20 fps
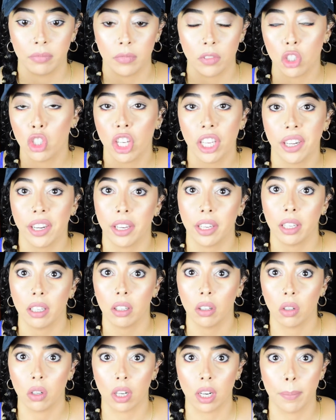cheating,
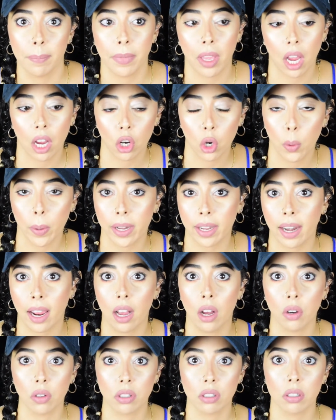or I'm not going
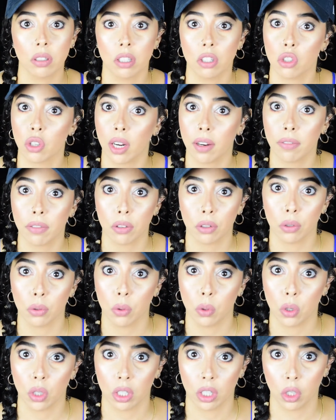out to the drive-thru
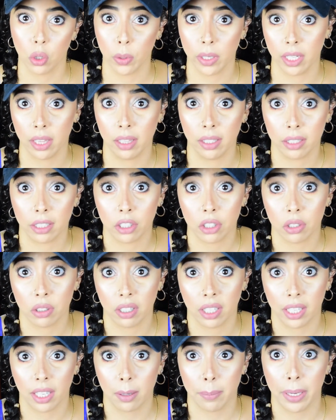or going to the liquor store
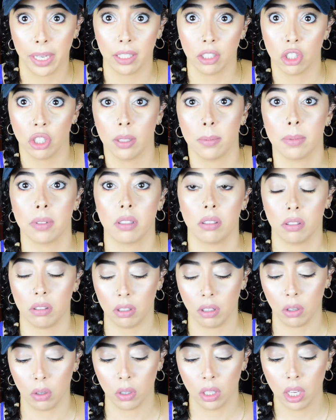to get a bag of chips.
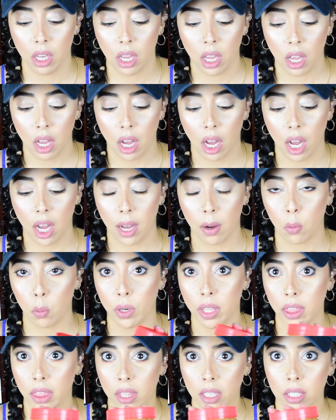So
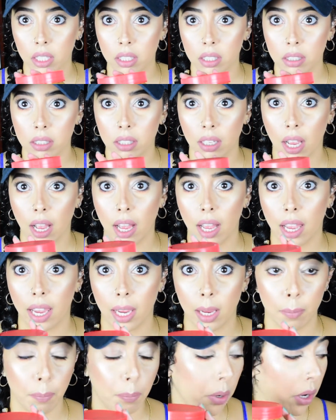with this,
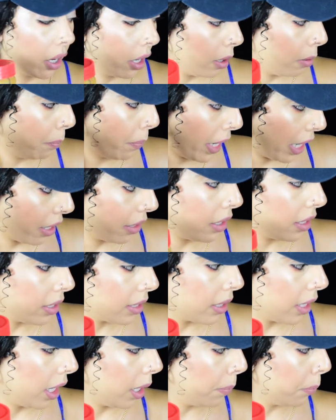I pair
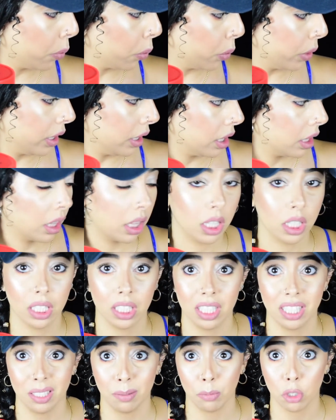this up with
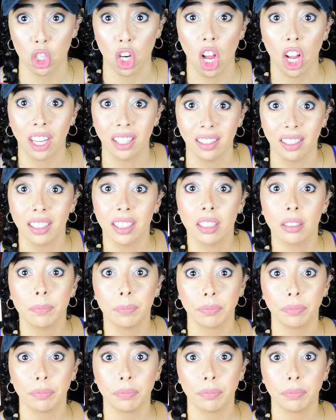some chocolate,